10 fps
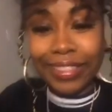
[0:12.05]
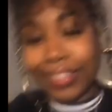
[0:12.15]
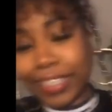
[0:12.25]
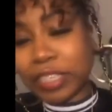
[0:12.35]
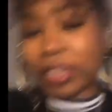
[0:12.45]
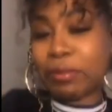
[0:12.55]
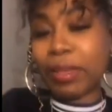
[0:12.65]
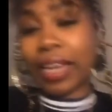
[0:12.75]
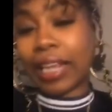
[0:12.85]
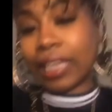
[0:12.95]
Let's talk about
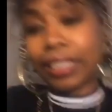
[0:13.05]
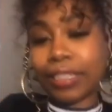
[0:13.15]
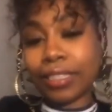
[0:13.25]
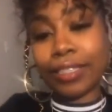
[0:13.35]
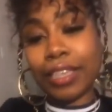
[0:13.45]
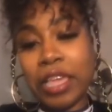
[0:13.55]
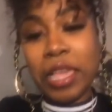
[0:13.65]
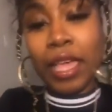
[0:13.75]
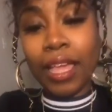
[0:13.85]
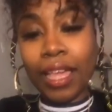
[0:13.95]
it because
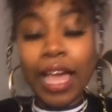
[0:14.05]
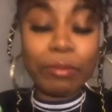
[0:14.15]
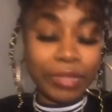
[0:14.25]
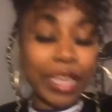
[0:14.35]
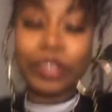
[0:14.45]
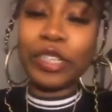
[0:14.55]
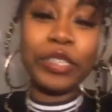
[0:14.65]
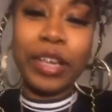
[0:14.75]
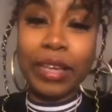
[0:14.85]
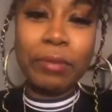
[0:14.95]
I'm down to
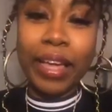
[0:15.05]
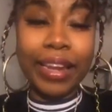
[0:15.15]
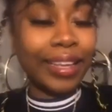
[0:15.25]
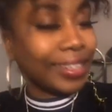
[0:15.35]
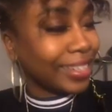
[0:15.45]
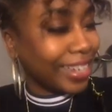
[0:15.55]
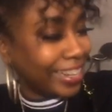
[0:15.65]
talk about it.